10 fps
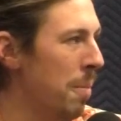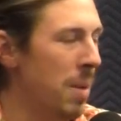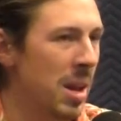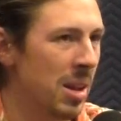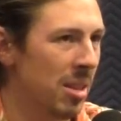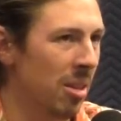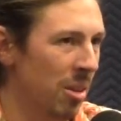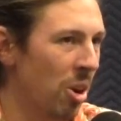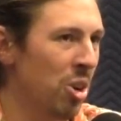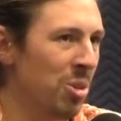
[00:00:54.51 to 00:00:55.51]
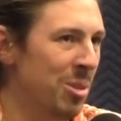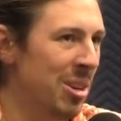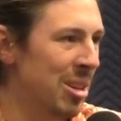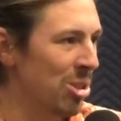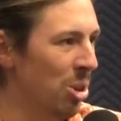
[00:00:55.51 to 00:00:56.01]
make the car
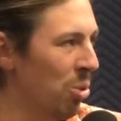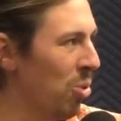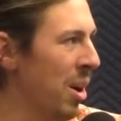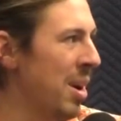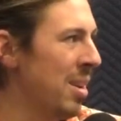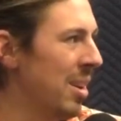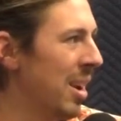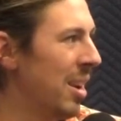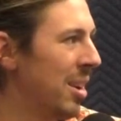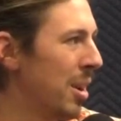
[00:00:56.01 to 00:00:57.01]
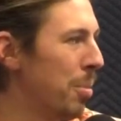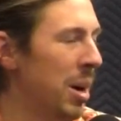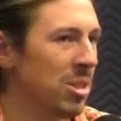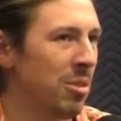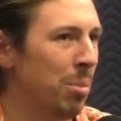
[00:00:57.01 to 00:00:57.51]
community so great and a
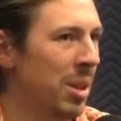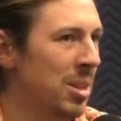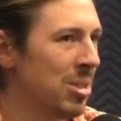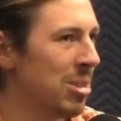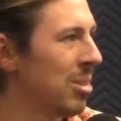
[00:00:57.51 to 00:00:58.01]
positive place.